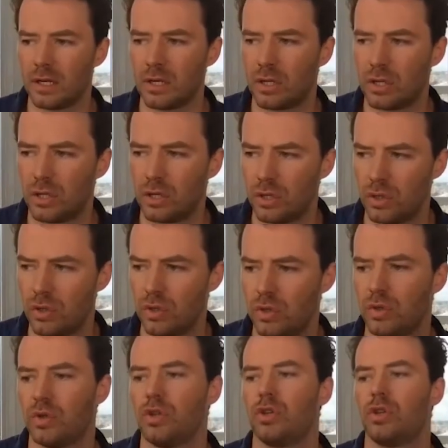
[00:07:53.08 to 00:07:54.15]
get
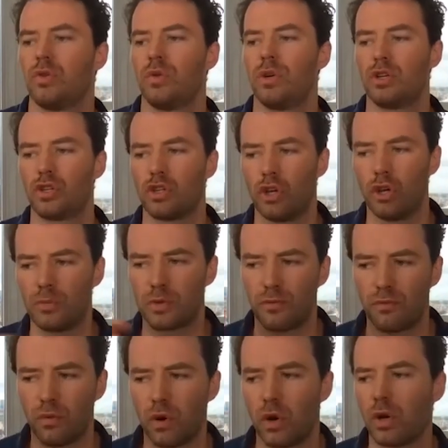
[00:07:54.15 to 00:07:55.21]
to you in
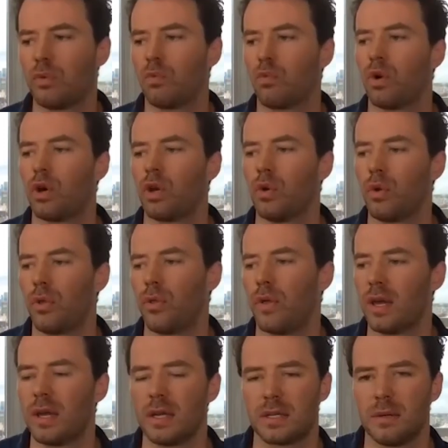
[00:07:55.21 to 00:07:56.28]
terms of what you
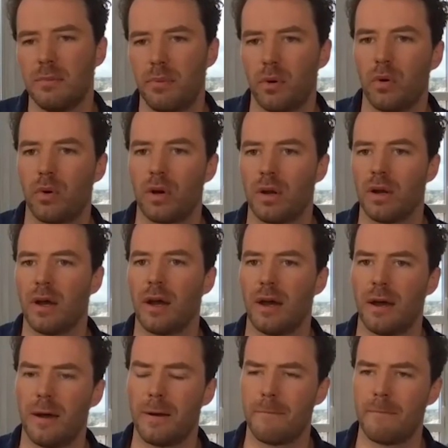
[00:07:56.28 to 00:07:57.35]
think is important.
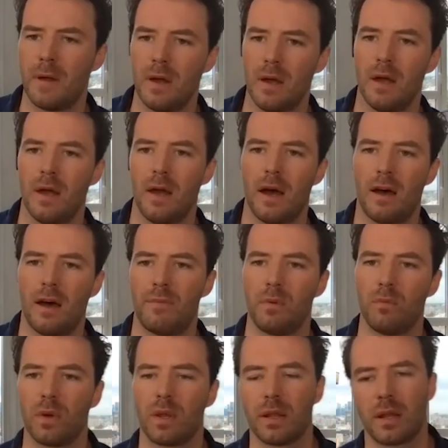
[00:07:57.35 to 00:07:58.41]
I've been
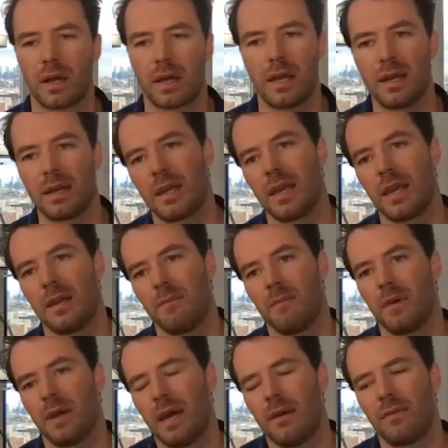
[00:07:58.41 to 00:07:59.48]
really lucky to
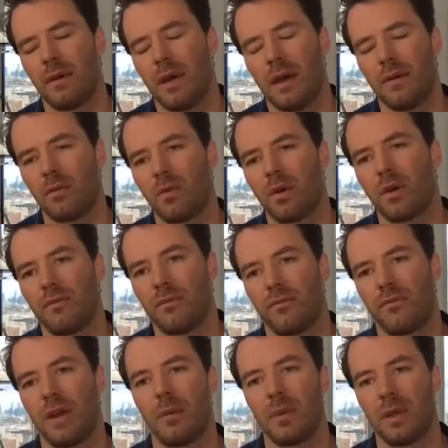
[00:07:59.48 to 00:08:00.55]
have a wonderful
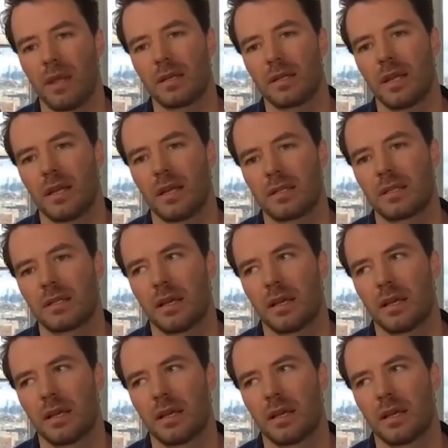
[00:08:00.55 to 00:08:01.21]
family that's